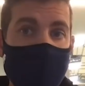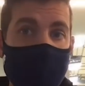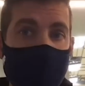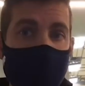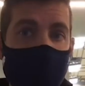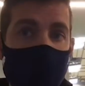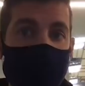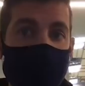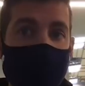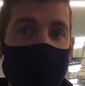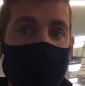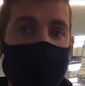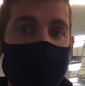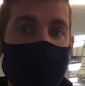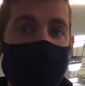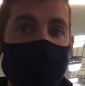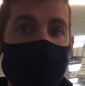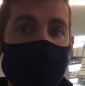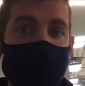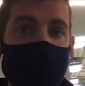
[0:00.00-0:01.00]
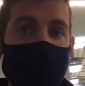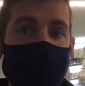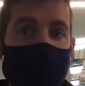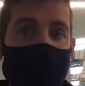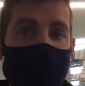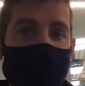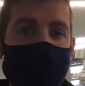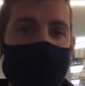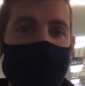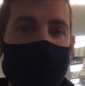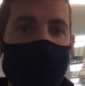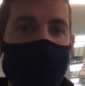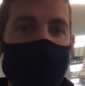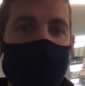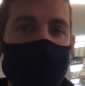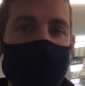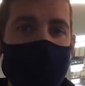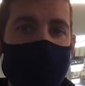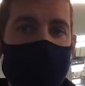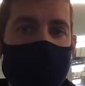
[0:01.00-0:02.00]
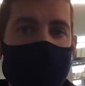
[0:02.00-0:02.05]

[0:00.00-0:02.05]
when the intensity is at its highest.